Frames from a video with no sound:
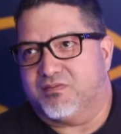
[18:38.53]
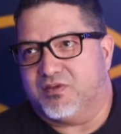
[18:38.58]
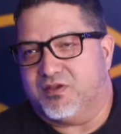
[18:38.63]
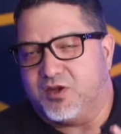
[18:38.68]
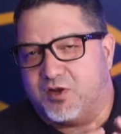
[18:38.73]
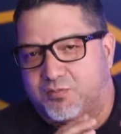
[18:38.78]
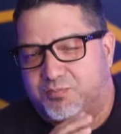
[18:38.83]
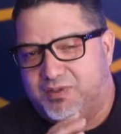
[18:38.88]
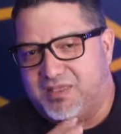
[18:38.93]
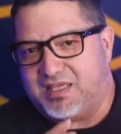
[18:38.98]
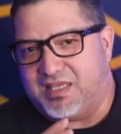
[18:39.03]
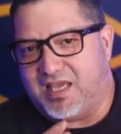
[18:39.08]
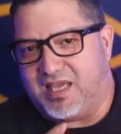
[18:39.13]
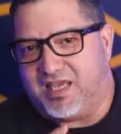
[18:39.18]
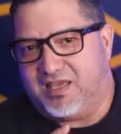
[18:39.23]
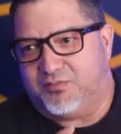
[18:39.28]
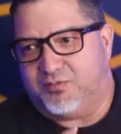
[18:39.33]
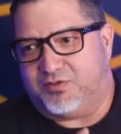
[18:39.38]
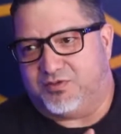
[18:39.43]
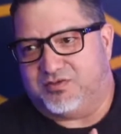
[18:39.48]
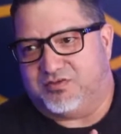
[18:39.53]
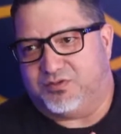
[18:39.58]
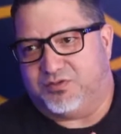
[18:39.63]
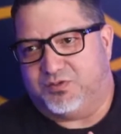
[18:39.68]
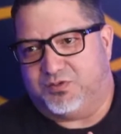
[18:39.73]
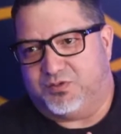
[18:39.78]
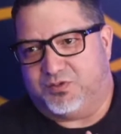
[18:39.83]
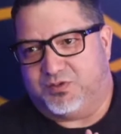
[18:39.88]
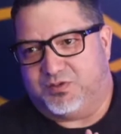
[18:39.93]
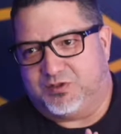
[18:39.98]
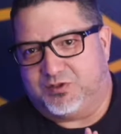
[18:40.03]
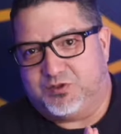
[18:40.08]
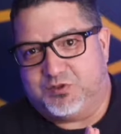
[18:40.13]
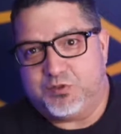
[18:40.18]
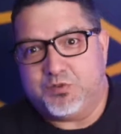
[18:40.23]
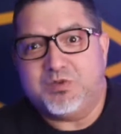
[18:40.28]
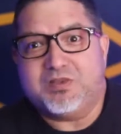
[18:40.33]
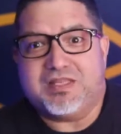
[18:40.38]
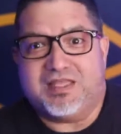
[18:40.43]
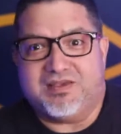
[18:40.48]
you know, be able to
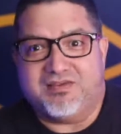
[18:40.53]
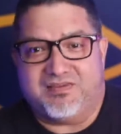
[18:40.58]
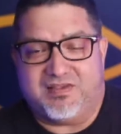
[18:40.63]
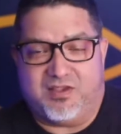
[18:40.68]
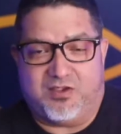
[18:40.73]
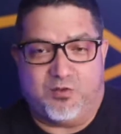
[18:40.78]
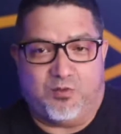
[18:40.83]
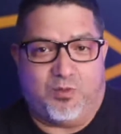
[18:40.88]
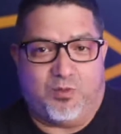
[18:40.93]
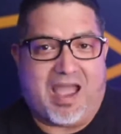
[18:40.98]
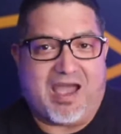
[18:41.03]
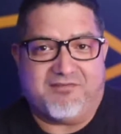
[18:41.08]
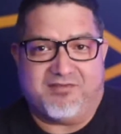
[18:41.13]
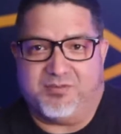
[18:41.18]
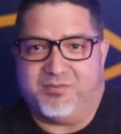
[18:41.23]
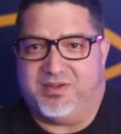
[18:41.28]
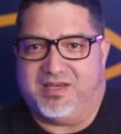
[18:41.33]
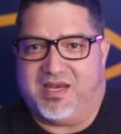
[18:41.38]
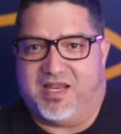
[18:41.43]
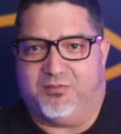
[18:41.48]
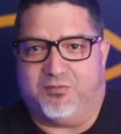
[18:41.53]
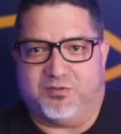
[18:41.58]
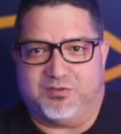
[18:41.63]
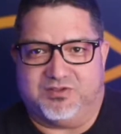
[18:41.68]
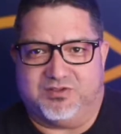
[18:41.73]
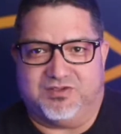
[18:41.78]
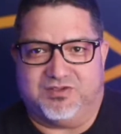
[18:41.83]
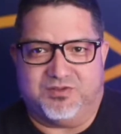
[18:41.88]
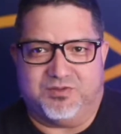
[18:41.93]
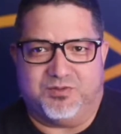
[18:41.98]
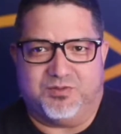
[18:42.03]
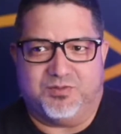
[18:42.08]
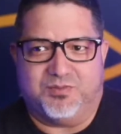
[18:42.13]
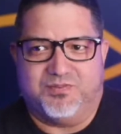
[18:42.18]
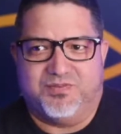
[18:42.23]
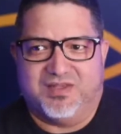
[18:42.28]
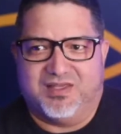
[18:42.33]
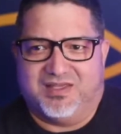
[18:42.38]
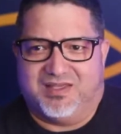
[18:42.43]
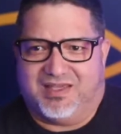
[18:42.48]
do things that you haven't been able to do.